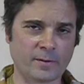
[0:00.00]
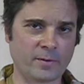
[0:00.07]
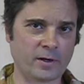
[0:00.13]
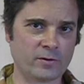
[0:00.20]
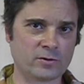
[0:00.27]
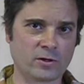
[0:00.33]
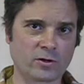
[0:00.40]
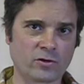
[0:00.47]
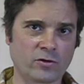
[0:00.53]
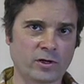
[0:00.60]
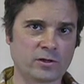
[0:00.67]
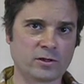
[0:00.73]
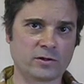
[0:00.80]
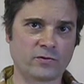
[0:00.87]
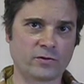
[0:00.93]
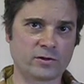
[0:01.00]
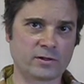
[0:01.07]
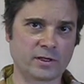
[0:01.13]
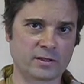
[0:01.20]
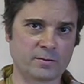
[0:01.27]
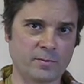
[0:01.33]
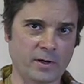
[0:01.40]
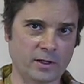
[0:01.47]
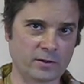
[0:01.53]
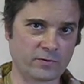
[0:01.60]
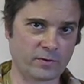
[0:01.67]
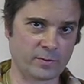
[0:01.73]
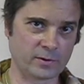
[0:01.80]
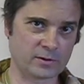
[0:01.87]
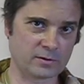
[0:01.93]
I was on crutches for six months
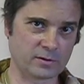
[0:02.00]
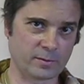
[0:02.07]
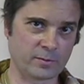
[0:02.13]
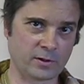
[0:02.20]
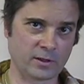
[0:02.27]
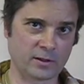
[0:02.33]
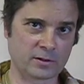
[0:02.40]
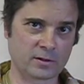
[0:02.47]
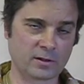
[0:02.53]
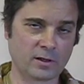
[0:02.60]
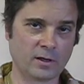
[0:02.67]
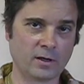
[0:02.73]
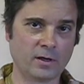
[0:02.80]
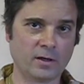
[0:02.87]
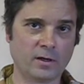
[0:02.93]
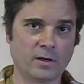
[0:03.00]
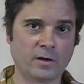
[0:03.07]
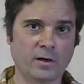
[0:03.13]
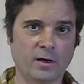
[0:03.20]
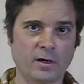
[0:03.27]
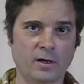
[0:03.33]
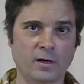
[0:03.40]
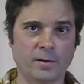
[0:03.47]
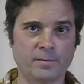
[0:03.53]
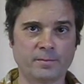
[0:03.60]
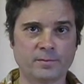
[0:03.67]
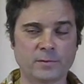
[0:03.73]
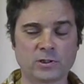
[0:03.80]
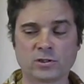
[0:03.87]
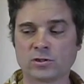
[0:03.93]
from a slip disc. Um,
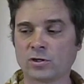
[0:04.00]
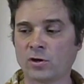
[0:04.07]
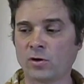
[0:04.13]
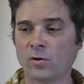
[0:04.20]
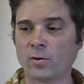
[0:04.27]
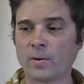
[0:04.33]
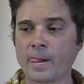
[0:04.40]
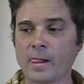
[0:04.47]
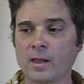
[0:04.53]
so,